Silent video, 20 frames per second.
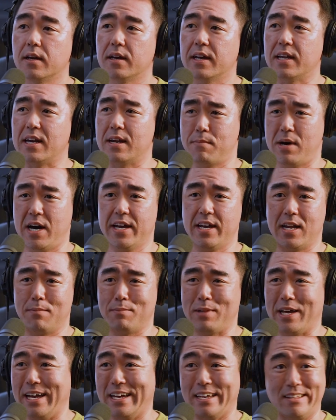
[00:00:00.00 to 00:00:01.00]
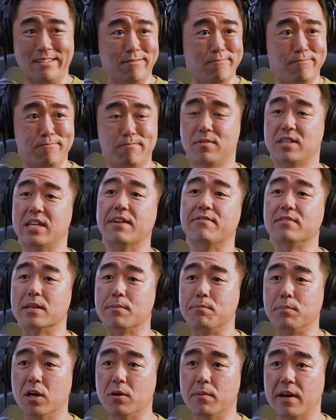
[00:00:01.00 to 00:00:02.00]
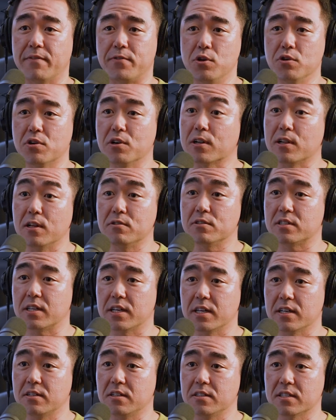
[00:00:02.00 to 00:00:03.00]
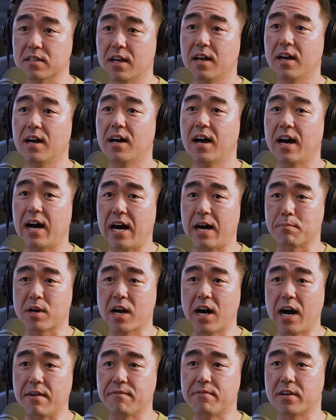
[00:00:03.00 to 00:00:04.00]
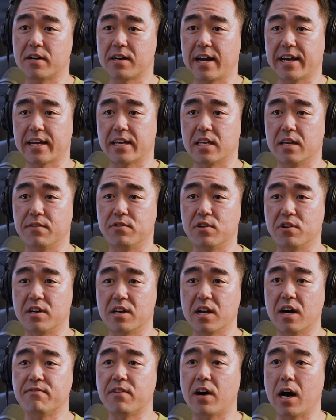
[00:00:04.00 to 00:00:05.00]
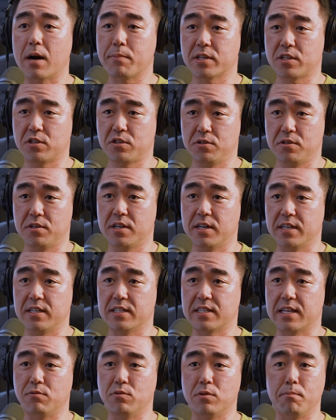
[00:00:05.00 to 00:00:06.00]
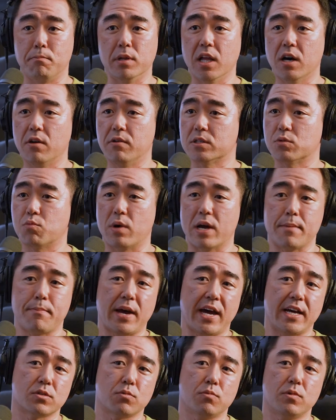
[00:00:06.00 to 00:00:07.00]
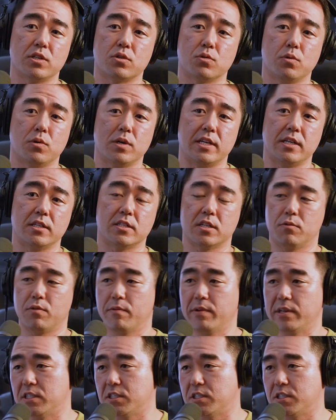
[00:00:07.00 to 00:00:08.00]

And in my head, I'm like, I can definitely blow it. If you can close deals, I'm confident I can give you enough opportunities that will blow us way past 120. So we went mm.